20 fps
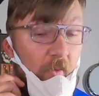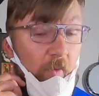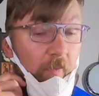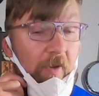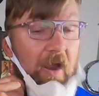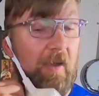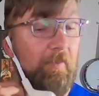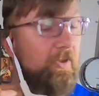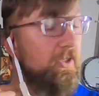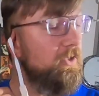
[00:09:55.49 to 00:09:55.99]
I will
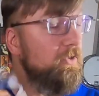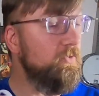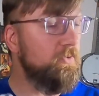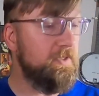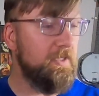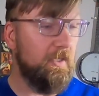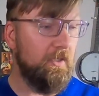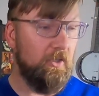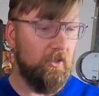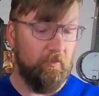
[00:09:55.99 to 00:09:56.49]
probably
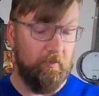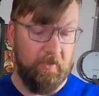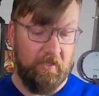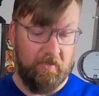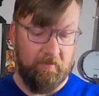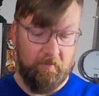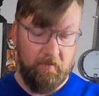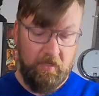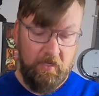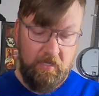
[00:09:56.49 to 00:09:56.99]
use a little
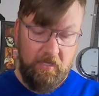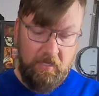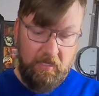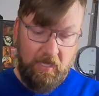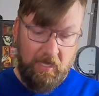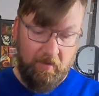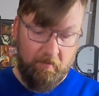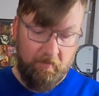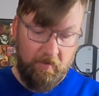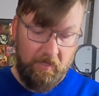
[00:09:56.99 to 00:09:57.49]
bit.
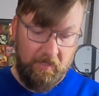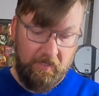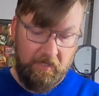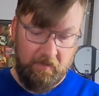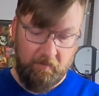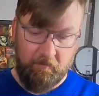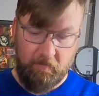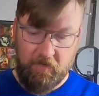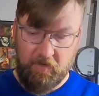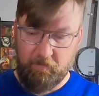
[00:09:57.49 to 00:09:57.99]

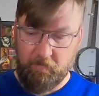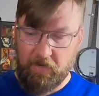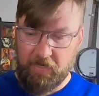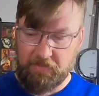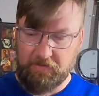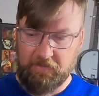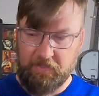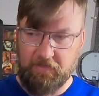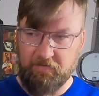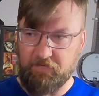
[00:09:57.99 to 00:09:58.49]
Again, it
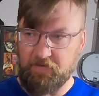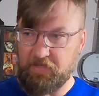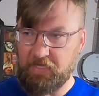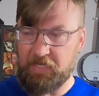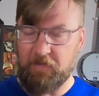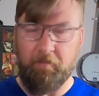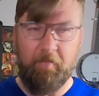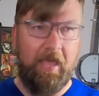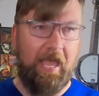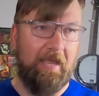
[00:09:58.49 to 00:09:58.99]
might live in
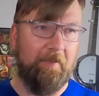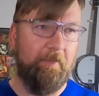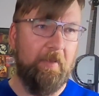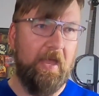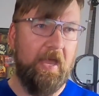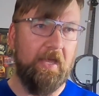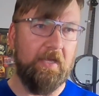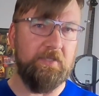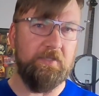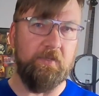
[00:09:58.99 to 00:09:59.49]
like a
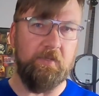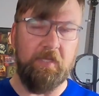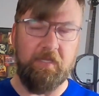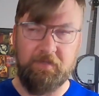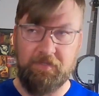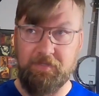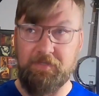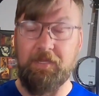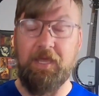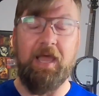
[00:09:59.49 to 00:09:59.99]
backpack so
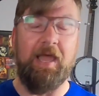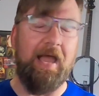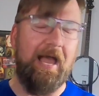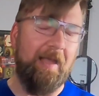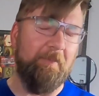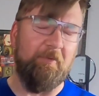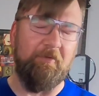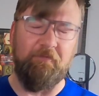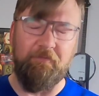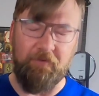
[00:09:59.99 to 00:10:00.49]
that
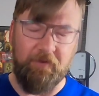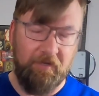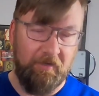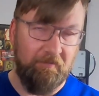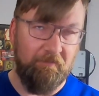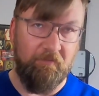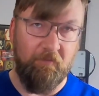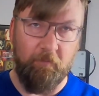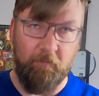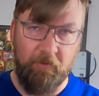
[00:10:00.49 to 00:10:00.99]
I'm a
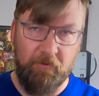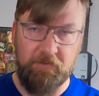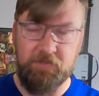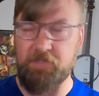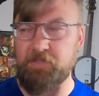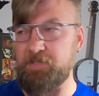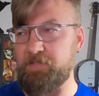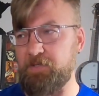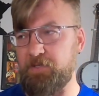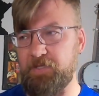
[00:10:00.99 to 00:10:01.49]
forgetful
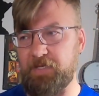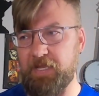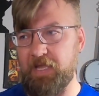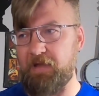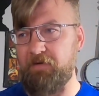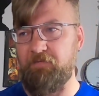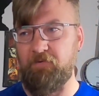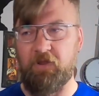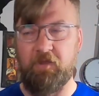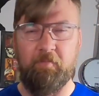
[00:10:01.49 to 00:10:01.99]
person. So the day
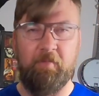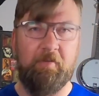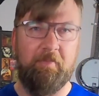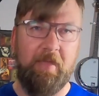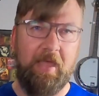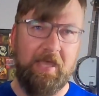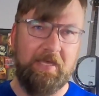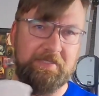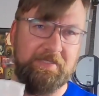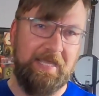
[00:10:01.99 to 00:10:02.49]
I forget my
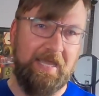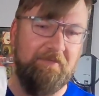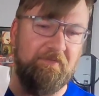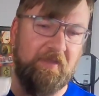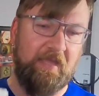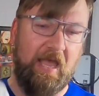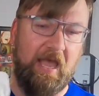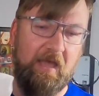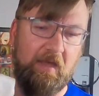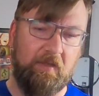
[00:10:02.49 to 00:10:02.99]
mask,
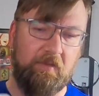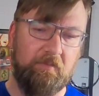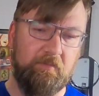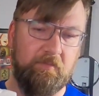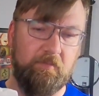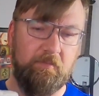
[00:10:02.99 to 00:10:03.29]
I've got